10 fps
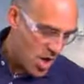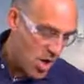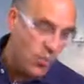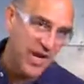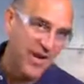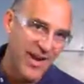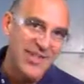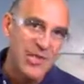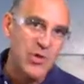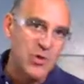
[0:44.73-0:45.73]
What I'd
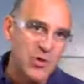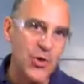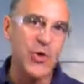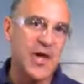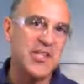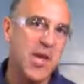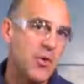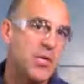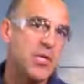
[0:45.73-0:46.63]
like to do is show you guys how you